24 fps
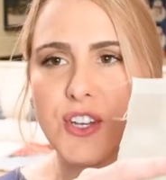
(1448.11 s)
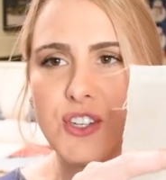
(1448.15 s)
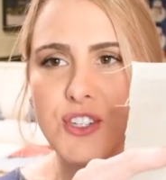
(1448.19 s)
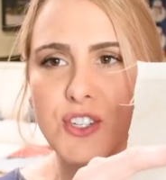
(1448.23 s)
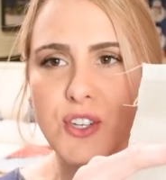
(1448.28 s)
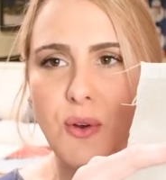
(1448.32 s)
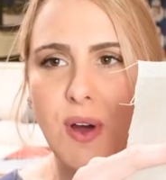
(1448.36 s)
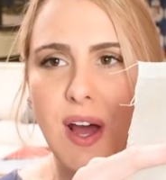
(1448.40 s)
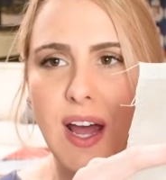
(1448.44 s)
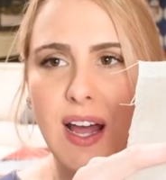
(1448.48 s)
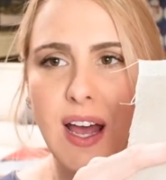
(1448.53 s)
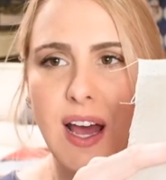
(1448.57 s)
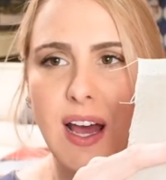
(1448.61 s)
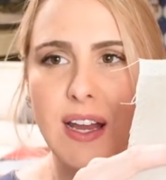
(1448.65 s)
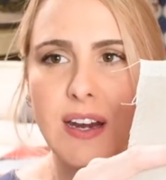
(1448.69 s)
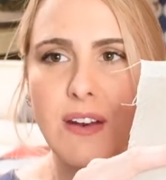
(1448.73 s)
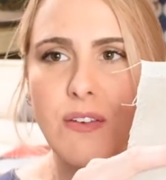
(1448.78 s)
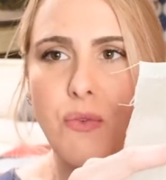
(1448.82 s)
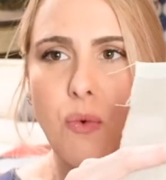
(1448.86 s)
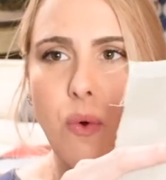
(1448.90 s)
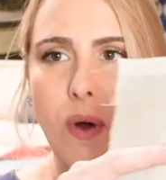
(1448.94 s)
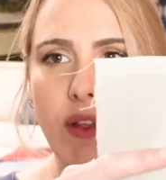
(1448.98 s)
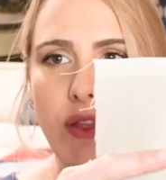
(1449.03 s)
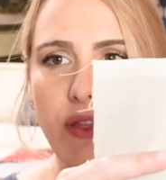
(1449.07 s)
So I kind
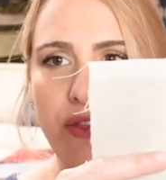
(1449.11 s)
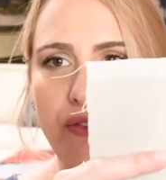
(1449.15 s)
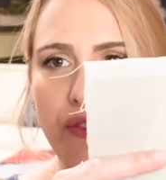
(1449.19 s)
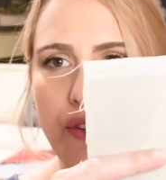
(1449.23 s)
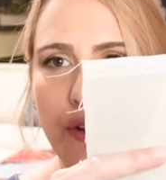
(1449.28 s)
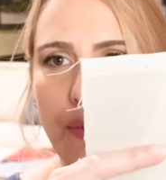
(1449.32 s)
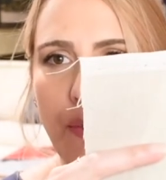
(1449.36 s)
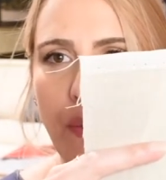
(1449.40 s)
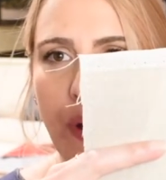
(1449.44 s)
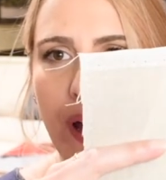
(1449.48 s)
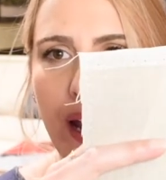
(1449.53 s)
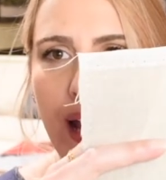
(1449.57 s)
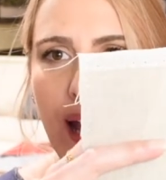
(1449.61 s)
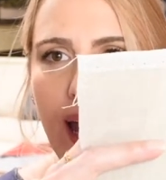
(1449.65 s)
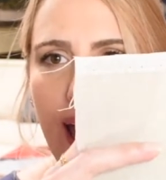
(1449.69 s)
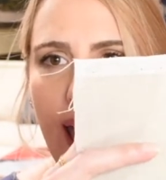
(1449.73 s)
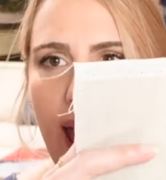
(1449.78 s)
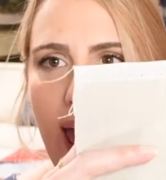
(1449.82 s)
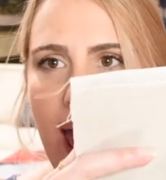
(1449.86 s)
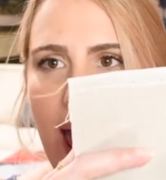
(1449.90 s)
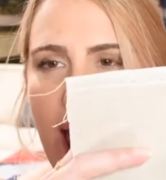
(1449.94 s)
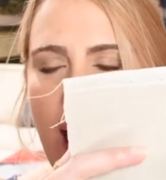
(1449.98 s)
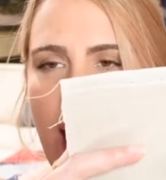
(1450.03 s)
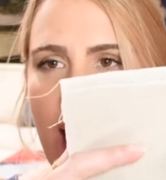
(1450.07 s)
of went through what I
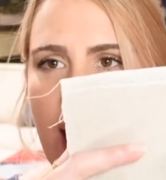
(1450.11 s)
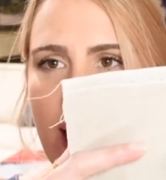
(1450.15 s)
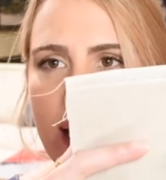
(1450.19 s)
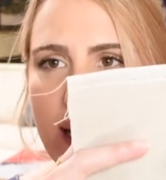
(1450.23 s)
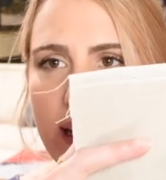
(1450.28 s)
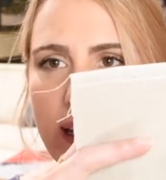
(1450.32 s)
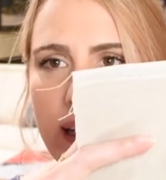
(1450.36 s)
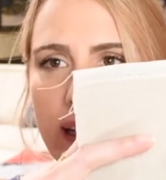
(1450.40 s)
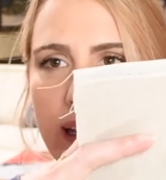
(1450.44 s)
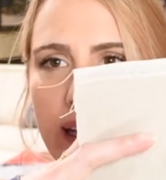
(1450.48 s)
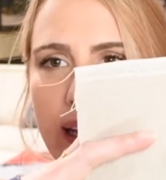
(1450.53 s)
had,